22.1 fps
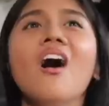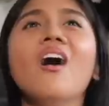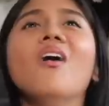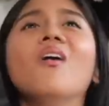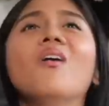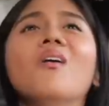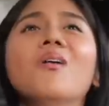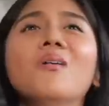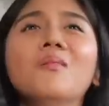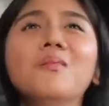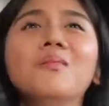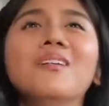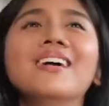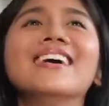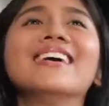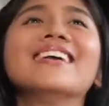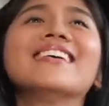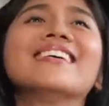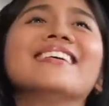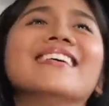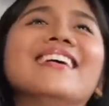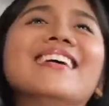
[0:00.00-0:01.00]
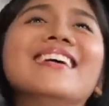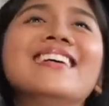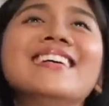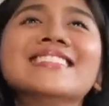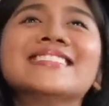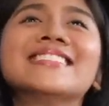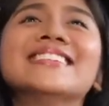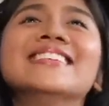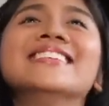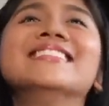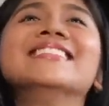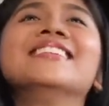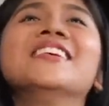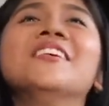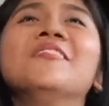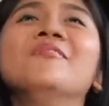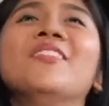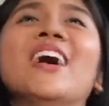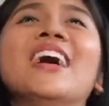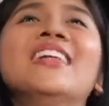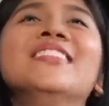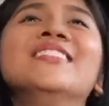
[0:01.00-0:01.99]
oh my gosh, hindi
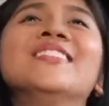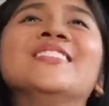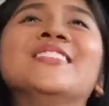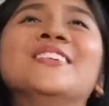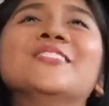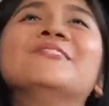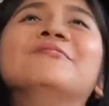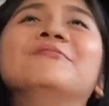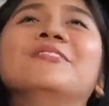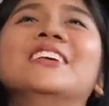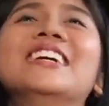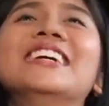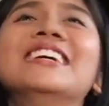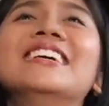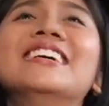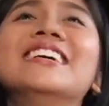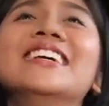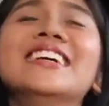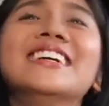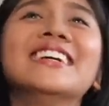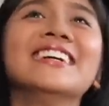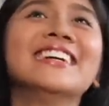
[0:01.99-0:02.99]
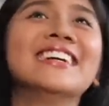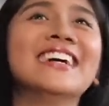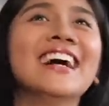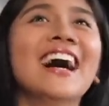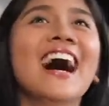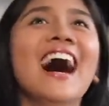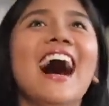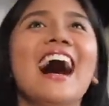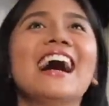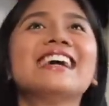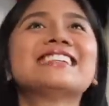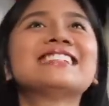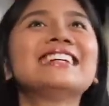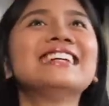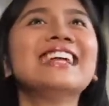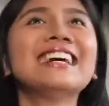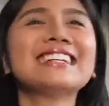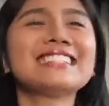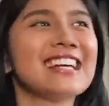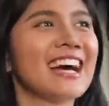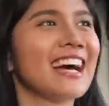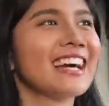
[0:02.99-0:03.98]
meant to be. As in,
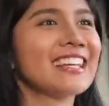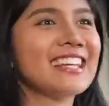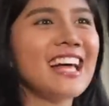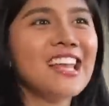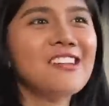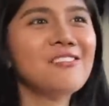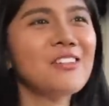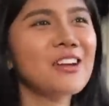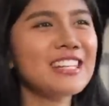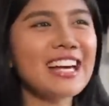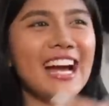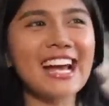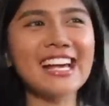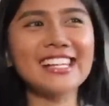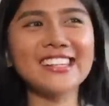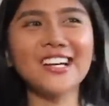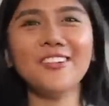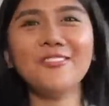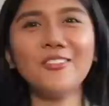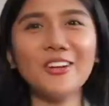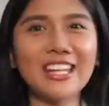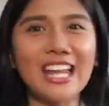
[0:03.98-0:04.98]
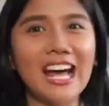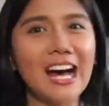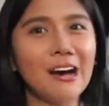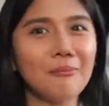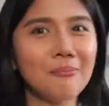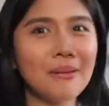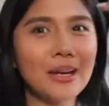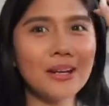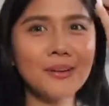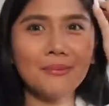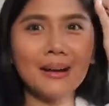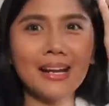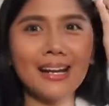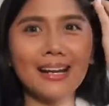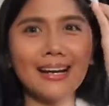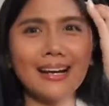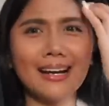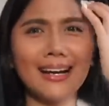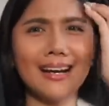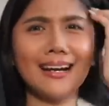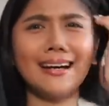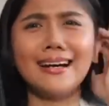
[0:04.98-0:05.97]
ang sakit. Alam mo yung nakita mo na, pero
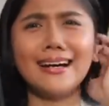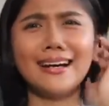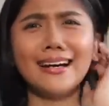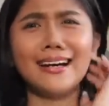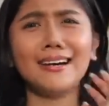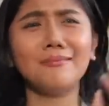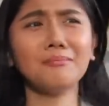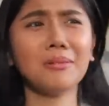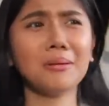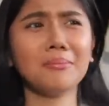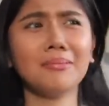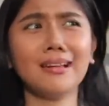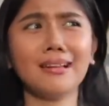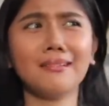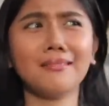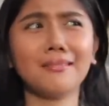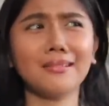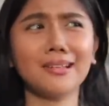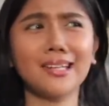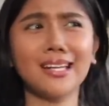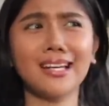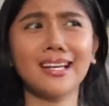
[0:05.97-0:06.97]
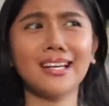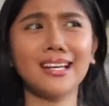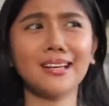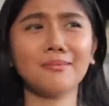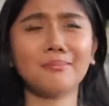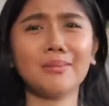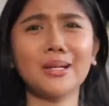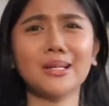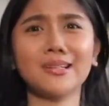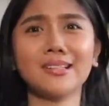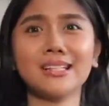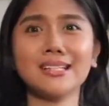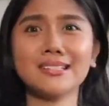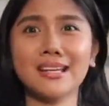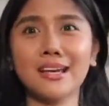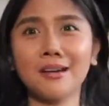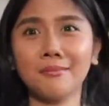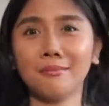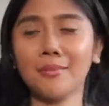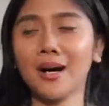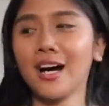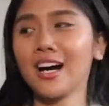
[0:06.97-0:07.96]
parang, ah, bibiling ko na eh, pero nasa
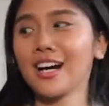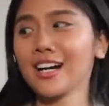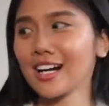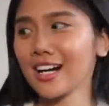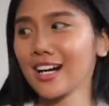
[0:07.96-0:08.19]
ibang